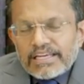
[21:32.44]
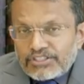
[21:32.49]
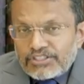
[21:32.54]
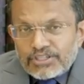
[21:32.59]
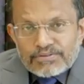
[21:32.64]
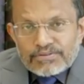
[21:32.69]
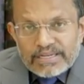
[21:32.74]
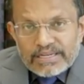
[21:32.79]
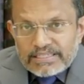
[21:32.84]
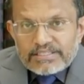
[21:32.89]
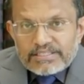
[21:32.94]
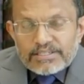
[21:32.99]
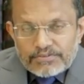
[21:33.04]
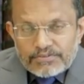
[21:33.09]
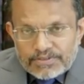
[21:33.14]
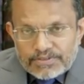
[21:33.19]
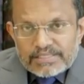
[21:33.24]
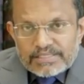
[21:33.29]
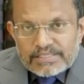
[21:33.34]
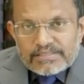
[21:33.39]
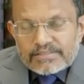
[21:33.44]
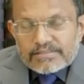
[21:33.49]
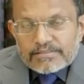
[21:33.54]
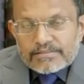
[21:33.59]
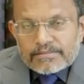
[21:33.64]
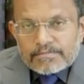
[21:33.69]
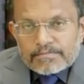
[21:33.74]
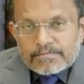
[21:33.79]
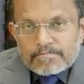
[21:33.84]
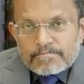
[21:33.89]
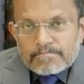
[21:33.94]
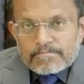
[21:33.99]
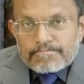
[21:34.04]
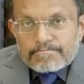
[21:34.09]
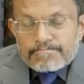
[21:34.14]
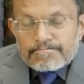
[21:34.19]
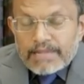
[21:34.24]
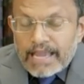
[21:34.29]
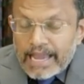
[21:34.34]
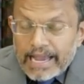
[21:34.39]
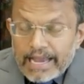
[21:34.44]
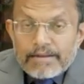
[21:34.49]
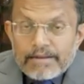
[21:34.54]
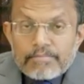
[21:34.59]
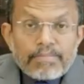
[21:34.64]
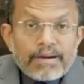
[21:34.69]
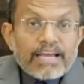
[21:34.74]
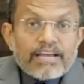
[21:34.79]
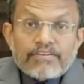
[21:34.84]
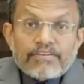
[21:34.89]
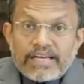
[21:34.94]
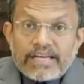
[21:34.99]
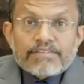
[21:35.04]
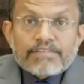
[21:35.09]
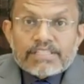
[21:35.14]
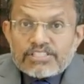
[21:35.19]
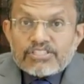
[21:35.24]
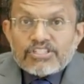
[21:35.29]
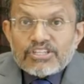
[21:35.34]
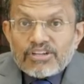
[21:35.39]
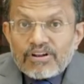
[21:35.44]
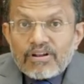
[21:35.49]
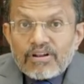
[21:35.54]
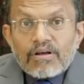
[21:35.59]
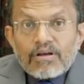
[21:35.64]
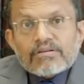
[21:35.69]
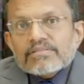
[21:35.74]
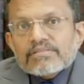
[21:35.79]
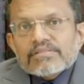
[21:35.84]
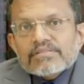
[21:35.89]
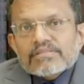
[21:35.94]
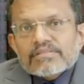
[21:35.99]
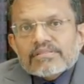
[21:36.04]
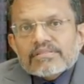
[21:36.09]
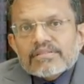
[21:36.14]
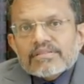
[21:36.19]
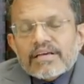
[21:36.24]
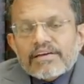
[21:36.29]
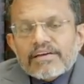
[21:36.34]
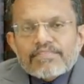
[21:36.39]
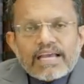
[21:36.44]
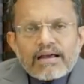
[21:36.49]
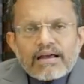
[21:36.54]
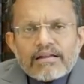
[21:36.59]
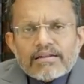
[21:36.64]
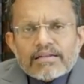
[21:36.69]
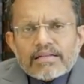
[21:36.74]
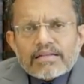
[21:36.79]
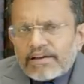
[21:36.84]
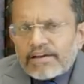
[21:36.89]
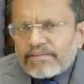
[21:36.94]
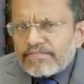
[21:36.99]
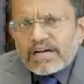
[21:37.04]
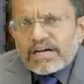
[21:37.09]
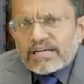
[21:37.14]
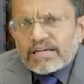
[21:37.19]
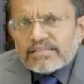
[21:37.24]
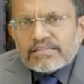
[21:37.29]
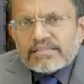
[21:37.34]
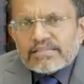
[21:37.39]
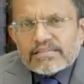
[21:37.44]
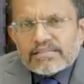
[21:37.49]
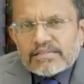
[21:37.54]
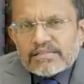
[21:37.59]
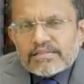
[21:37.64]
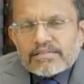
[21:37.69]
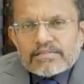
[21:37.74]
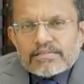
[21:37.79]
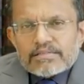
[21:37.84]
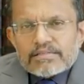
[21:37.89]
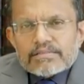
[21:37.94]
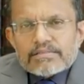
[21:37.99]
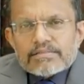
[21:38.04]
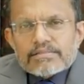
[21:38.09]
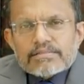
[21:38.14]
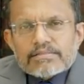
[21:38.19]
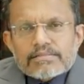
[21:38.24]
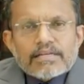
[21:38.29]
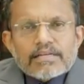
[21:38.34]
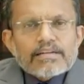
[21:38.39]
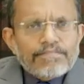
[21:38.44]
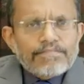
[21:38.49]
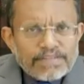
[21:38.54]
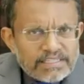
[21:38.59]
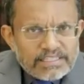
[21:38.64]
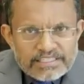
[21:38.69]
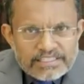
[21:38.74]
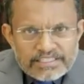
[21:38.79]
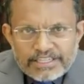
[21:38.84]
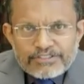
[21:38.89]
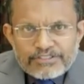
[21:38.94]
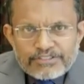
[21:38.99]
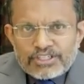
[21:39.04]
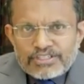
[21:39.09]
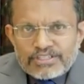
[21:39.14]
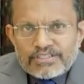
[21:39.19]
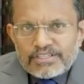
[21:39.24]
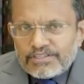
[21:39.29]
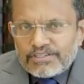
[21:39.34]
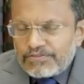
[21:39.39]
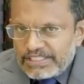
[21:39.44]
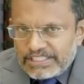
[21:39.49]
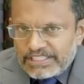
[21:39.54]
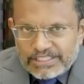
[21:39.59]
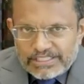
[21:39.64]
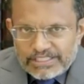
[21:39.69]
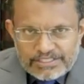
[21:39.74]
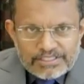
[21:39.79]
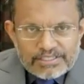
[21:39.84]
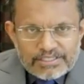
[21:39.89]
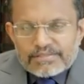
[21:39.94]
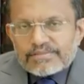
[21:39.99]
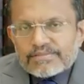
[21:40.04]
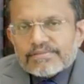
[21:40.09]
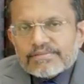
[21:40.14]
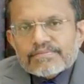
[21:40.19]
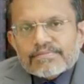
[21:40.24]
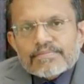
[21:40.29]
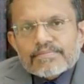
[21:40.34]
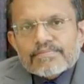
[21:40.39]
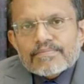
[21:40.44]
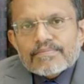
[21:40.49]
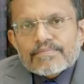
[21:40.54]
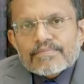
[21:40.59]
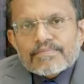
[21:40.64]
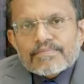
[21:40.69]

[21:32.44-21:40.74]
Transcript: Nature-related risks and biodiversity loss have, gar have garnered significant attention in recent years,